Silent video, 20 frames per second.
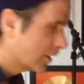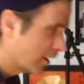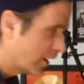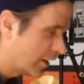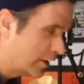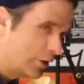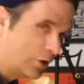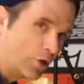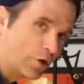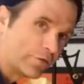
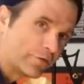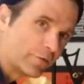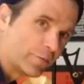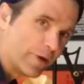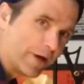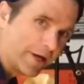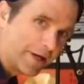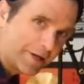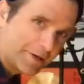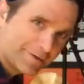Hello,
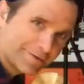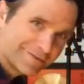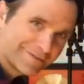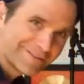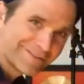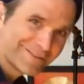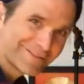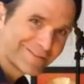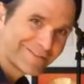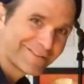everybody.
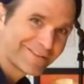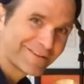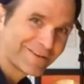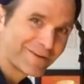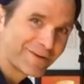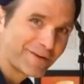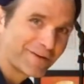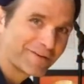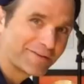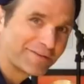
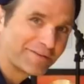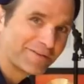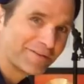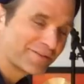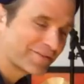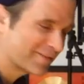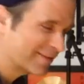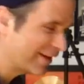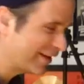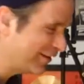
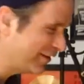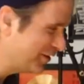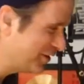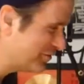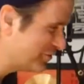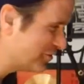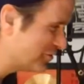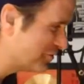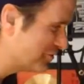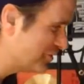Slightly
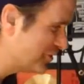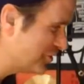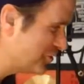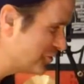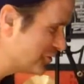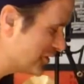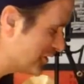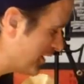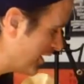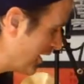different
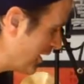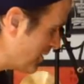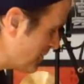view today.